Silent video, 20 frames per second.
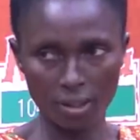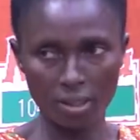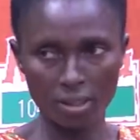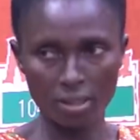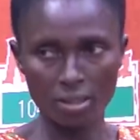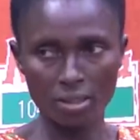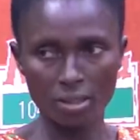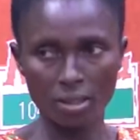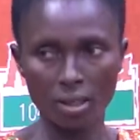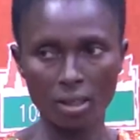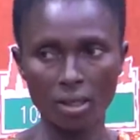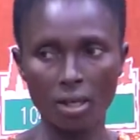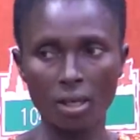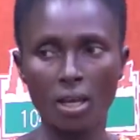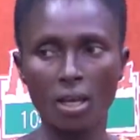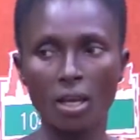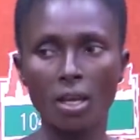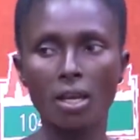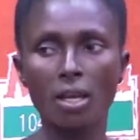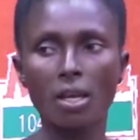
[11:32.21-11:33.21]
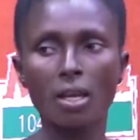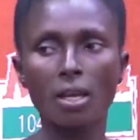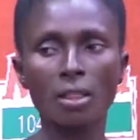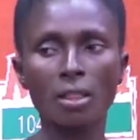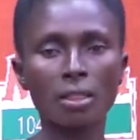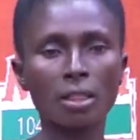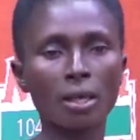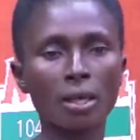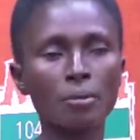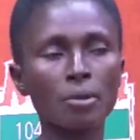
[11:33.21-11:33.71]
I can't cry one chung wall.
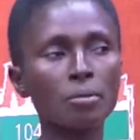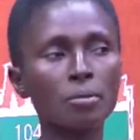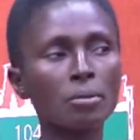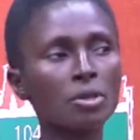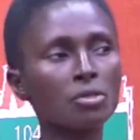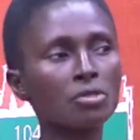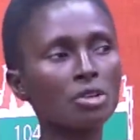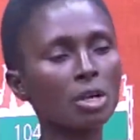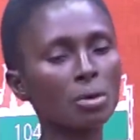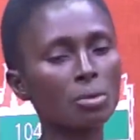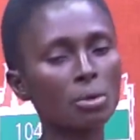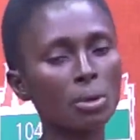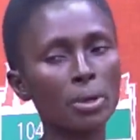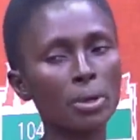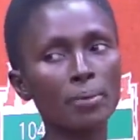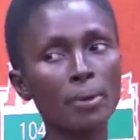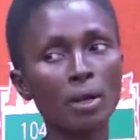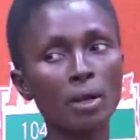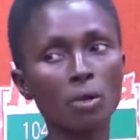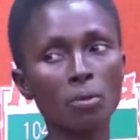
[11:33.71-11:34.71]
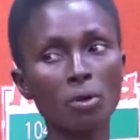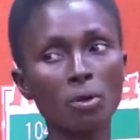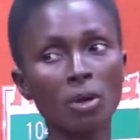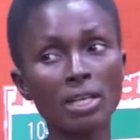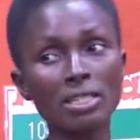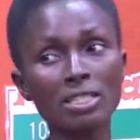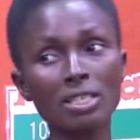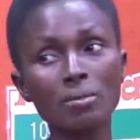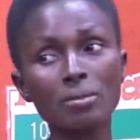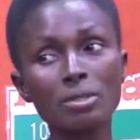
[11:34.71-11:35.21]
One of the chug will be below more. I
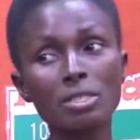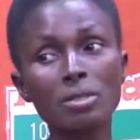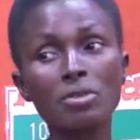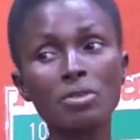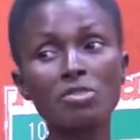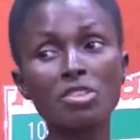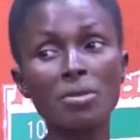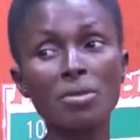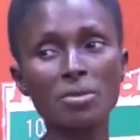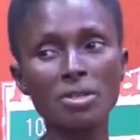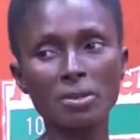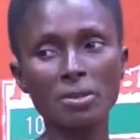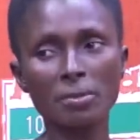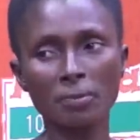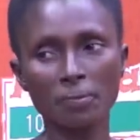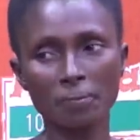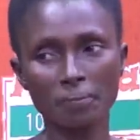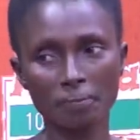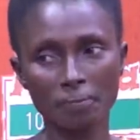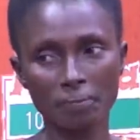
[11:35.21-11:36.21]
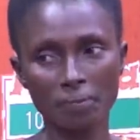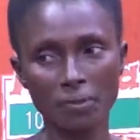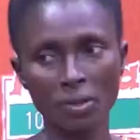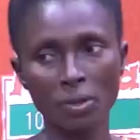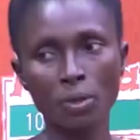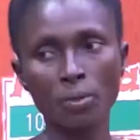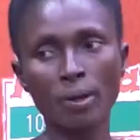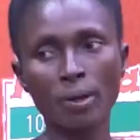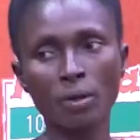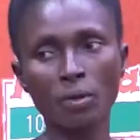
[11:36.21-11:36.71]
tell me something to me.
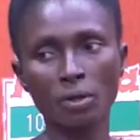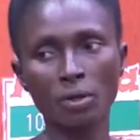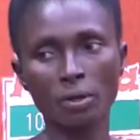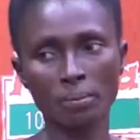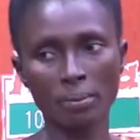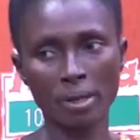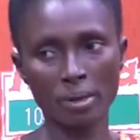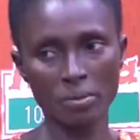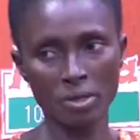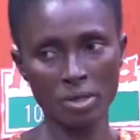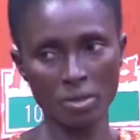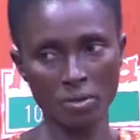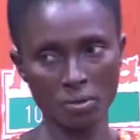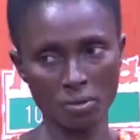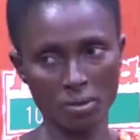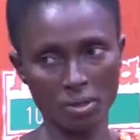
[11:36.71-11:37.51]
Hibalo ni mami yinu.